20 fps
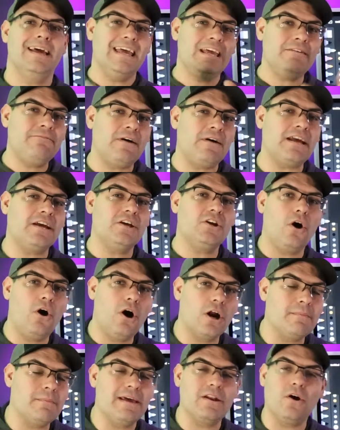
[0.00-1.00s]
if I could
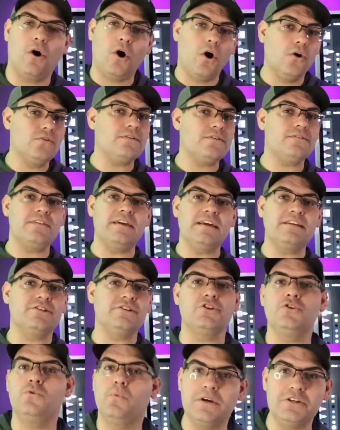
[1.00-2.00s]
automate all the things
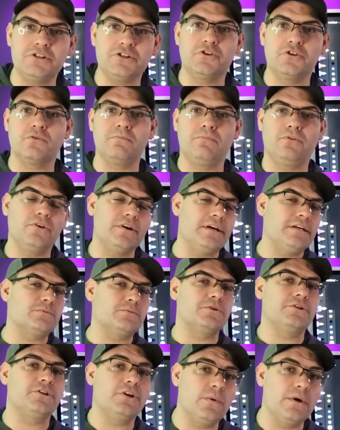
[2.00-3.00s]
that you wished your employees
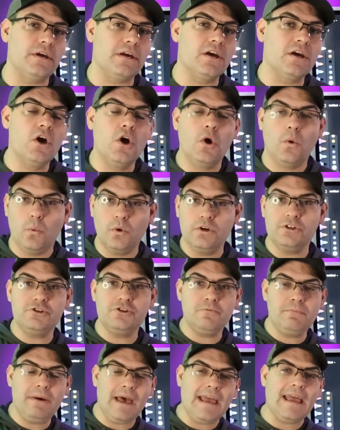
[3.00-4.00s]
were doing, would
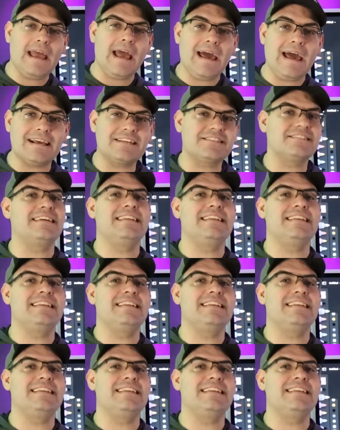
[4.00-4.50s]
you pay X